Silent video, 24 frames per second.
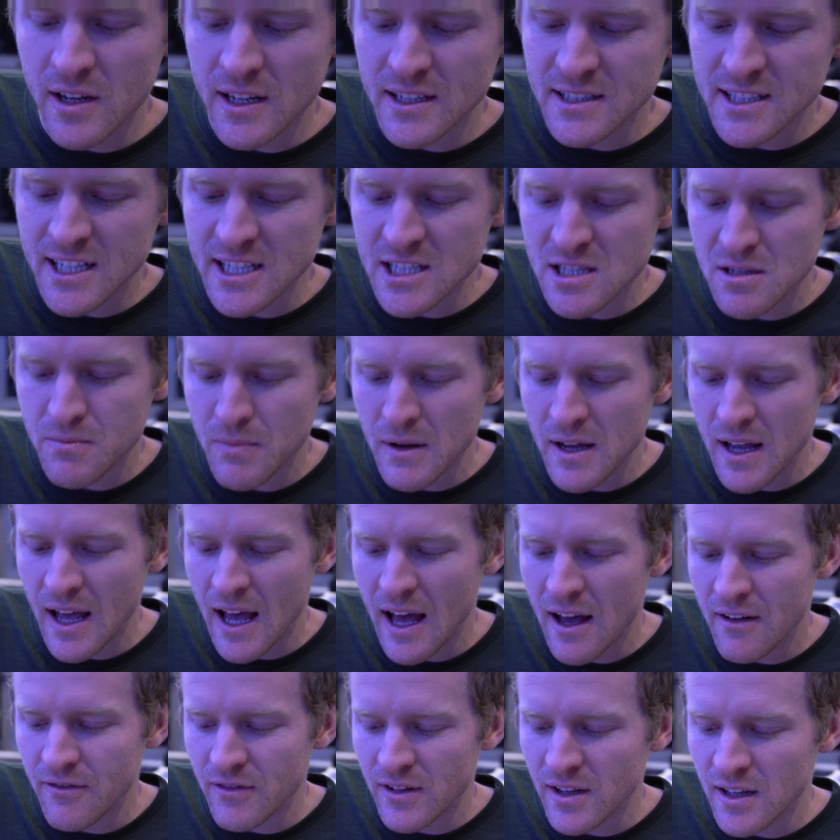anticipate
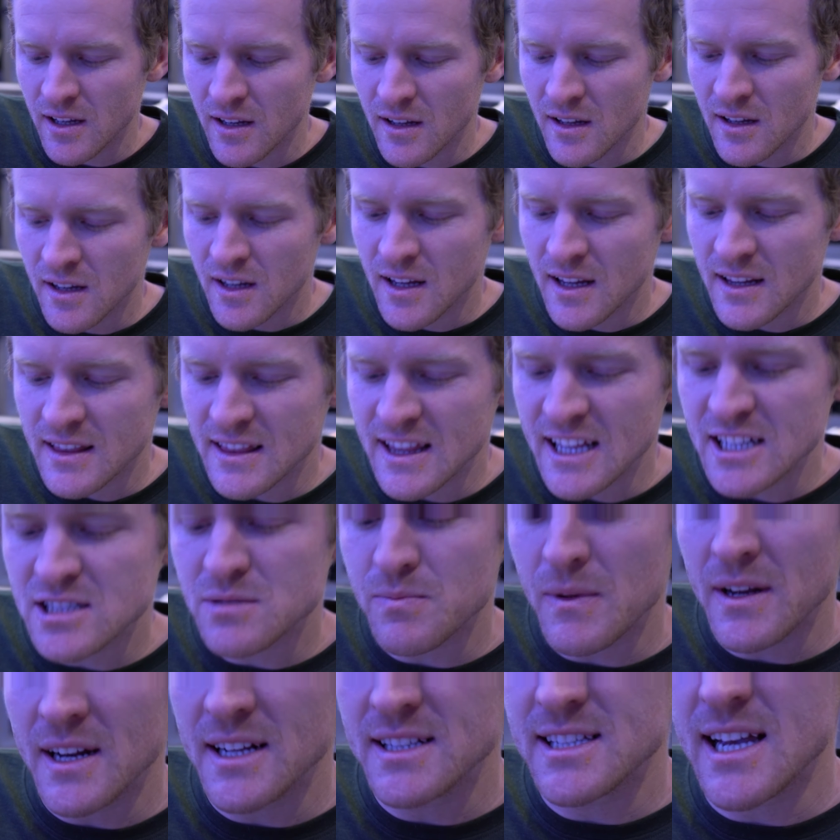having this
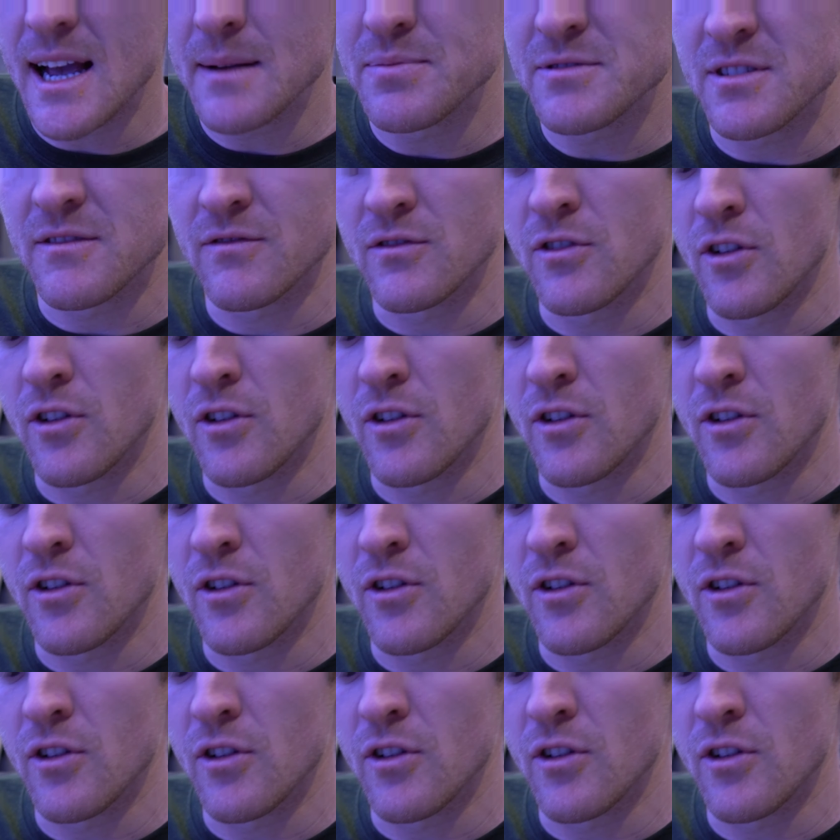many types of